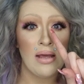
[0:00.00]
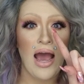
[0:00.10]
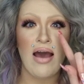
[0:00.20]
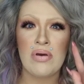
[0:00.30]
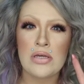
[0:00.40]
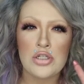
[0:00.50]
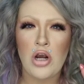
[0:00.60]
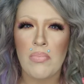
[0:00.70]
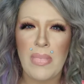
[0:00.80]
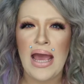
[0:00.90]
having
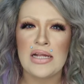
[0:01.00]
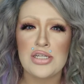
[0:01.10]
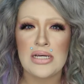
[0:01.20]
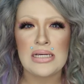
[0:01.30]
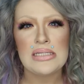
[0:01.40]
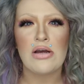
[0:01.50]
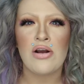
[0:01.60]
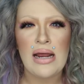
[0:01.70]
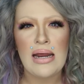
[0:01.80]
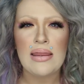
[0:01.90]
sharp edges
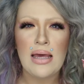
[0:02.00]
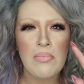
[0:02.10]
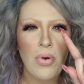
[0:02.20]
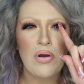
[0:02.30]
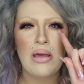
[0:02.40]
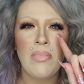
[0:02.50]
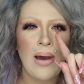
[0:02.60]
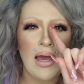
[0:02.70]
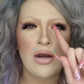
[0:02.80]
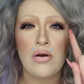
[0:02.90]
or anything poking
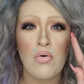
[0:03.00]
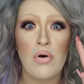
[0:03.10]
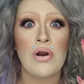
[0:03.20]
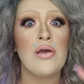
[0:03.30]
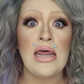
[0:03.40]
my inner corner.